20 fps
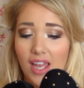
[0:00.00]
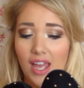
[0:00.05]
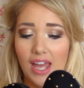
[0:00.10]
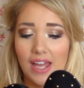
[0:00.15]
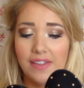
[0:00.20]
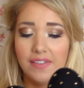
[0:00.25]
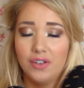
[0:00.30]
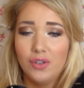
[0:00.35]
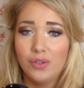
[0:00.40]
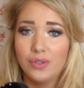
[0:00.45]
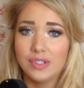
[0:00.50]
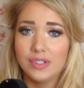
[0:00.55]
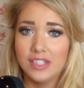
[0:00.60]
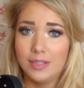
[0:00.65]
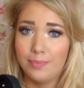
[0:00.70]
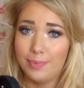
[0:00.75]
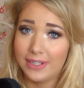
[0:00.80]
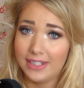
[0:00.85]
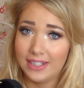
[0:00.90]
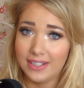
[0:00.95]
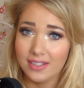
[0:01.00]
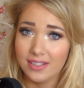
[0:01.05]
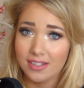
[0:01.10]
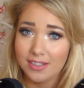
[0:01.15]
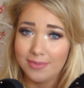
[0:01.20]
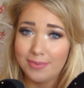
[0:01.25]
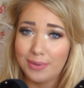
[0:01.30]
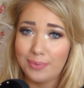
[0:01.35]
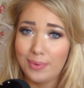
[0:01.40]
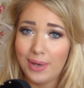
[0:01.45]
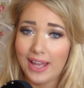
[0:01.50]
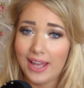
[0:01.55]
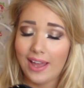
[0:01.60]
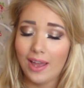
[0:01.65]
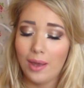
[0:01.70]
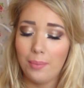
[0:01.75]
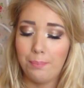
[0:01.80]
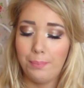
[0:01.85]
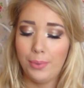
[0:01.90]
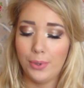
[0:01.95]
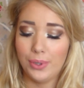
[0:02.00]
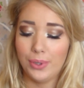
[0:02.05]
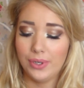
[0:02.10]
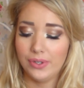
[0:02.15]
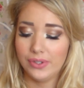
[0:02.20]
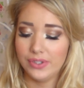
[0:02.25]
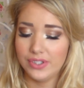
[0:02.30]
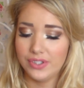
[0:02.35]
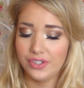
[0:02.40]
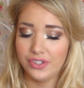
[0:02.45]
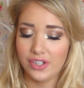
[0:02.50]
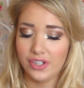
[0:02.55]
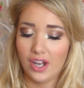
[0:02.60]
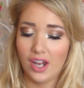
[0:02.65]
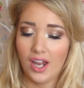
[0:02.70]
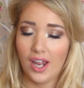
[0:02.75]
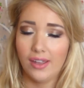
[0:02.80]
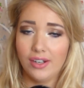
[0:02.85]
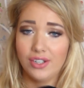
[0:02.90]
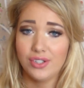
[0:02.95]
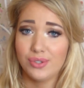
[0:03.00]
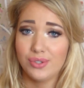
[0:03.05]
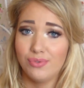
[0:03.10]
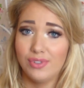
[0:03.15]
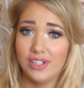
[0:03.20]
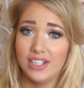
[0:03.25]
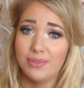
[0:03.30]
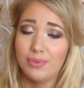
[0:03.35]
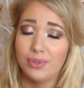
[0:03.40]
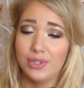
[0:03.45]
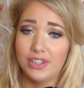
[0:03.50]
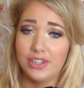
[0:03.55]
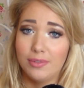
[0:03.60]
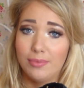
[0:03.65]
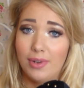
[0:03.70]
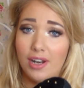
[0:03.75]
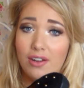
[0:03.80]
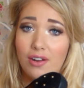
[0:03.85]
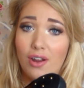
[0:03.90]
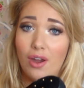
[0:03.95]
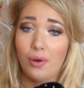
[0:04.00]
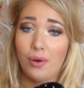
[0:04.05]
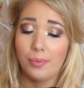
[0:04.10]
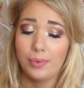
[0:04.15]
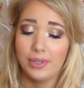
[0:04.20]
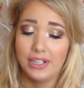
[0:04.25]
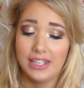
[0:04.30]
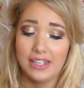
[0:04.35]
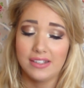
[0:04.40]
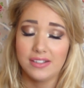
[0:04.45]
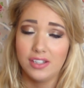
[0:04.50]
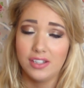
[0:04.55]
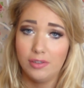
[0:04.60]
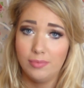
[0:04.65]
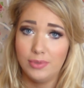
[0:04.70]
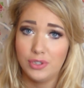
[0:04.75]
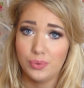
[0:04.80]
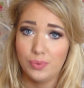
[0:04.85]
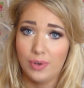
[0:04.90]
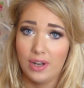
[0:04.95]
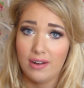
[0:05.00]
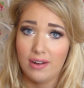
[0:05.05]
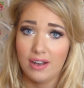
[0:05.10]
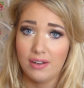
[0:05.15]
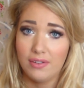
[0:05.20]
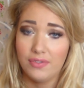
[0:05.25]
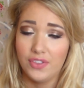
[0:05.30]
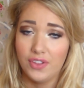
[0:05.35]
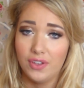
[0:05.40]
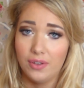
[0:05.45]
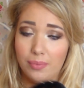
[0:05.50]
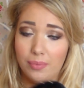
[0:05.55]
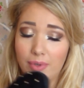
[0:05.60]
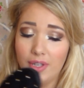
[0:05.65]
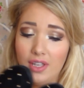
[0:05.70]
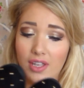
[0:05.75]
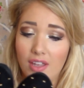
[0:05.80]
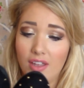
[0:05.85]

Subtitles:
And they're not typically summer wear, but I just really wanted them, and I know I'm going to get so much wear out of them.